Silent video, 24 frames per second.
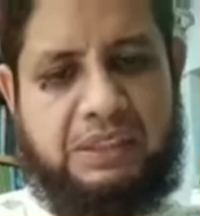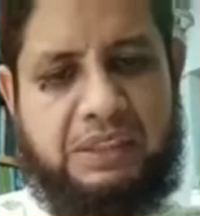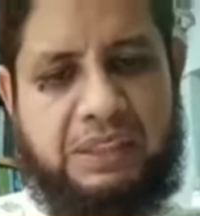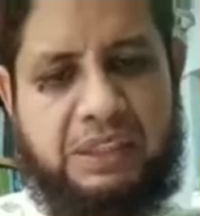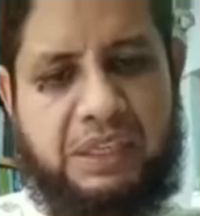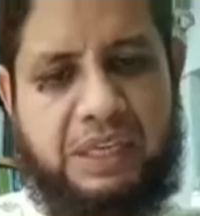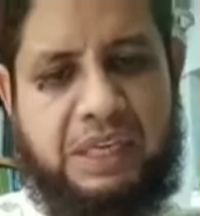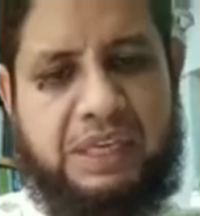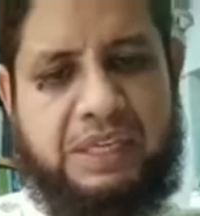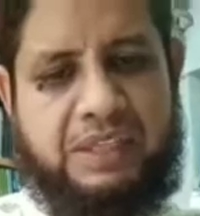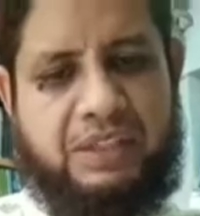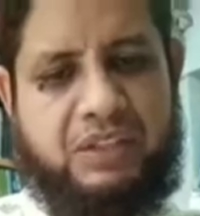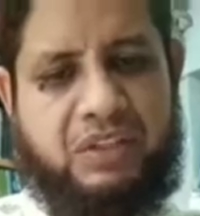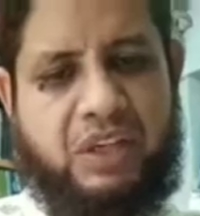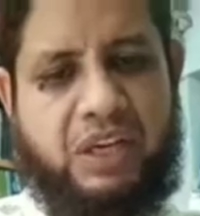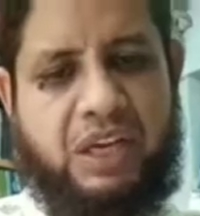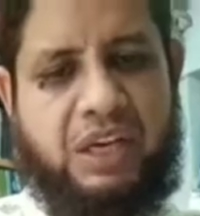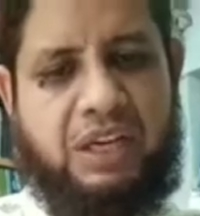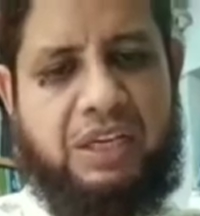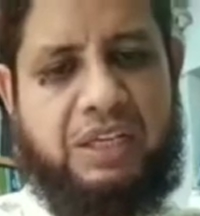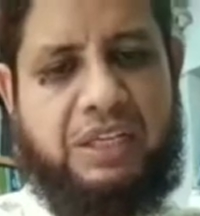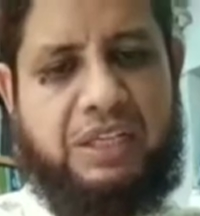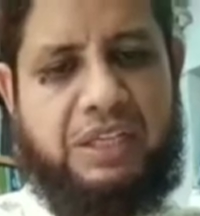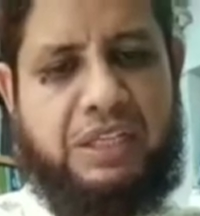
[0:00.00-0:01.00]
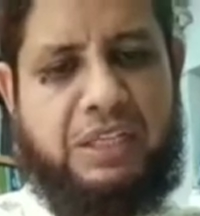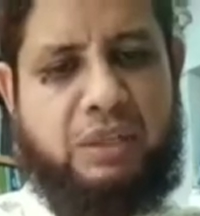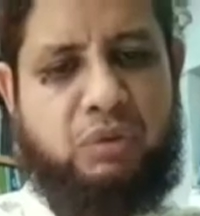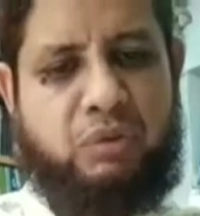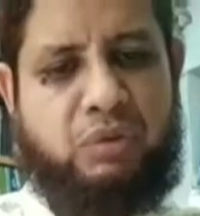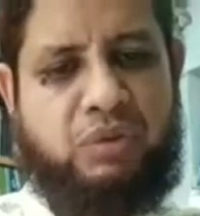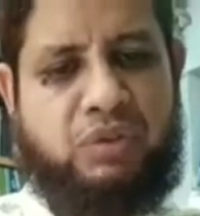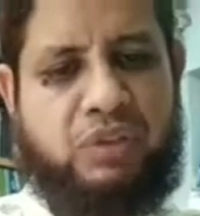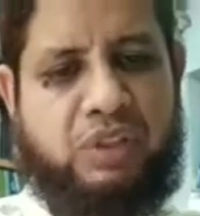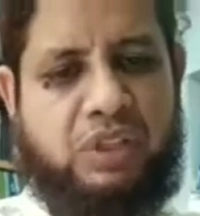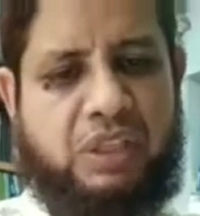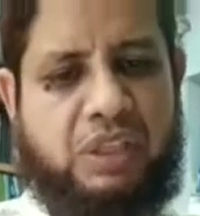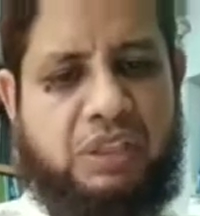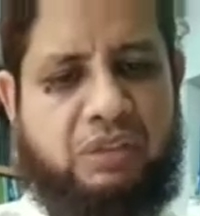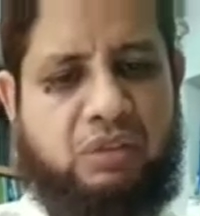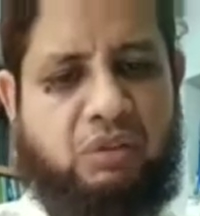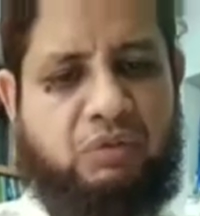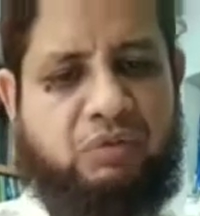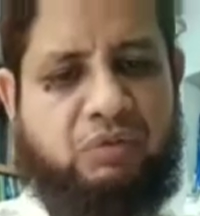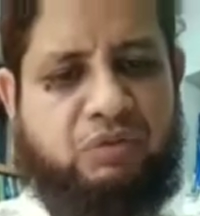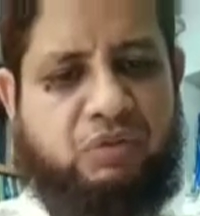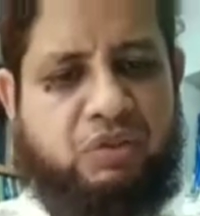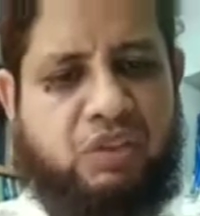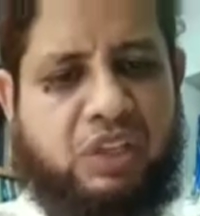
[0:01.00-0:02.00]
entirely new set
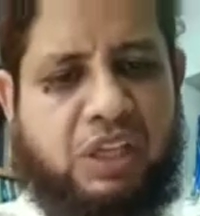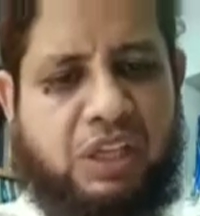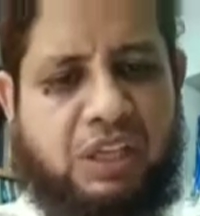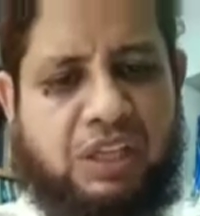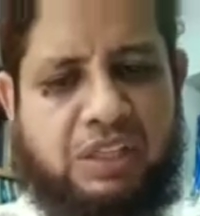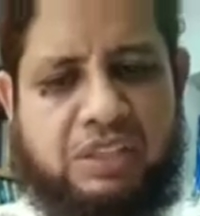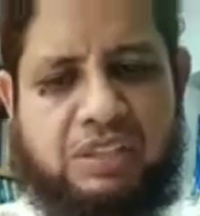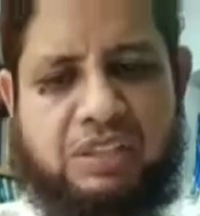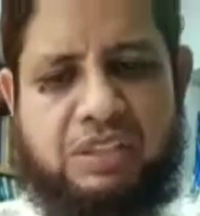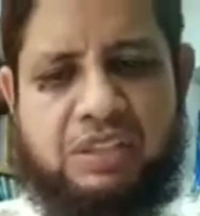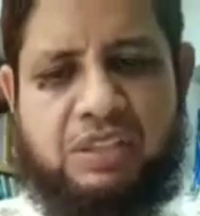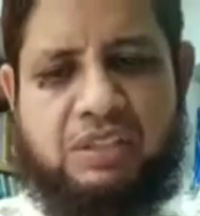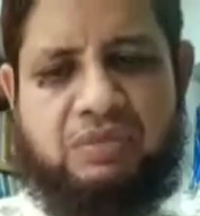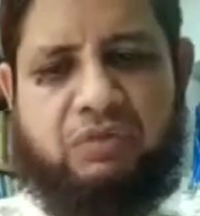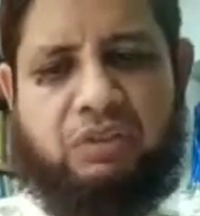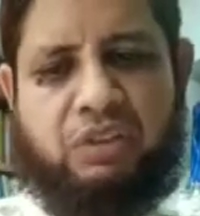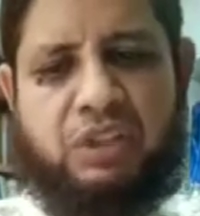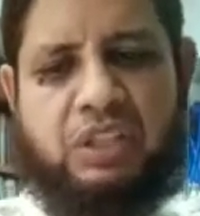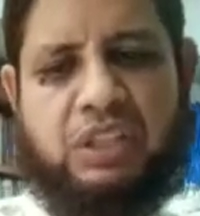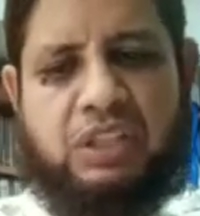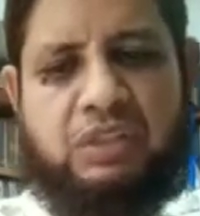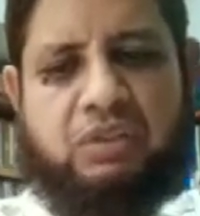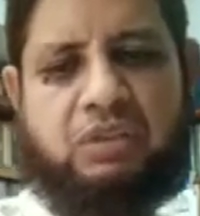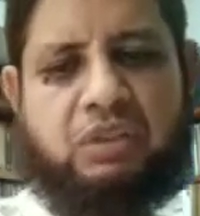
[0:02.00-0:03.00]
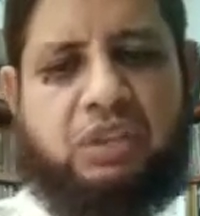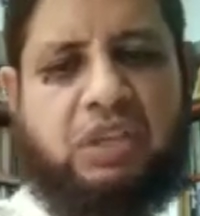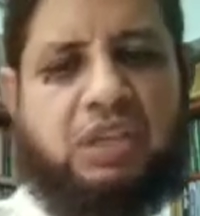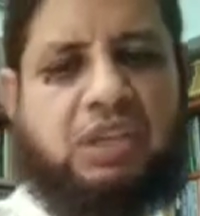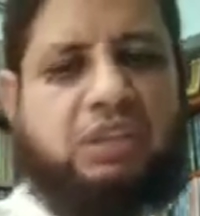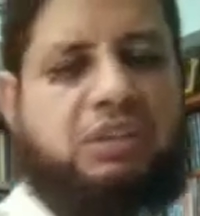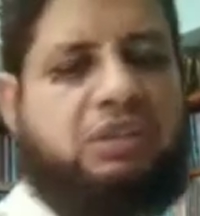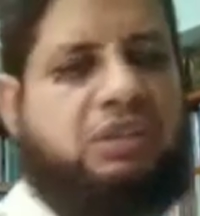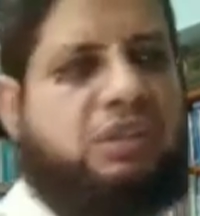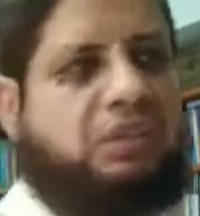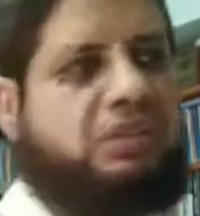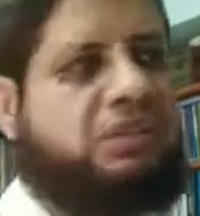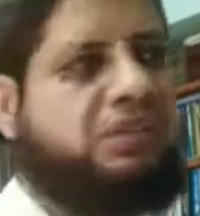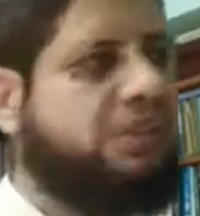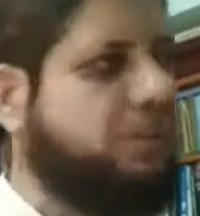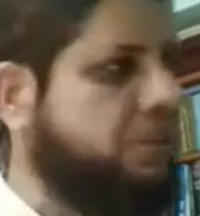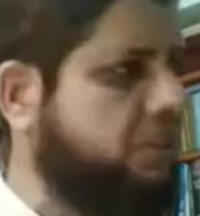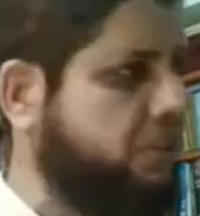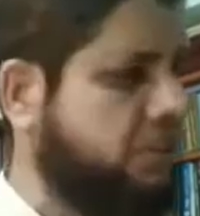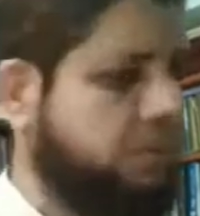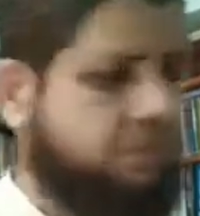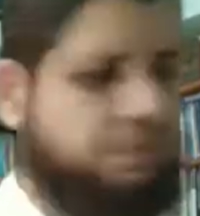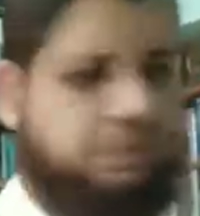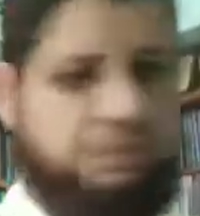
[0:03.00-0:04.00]
of challenges for the education
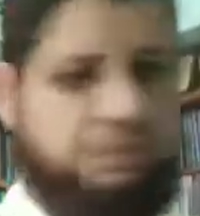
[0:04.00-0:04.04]
system,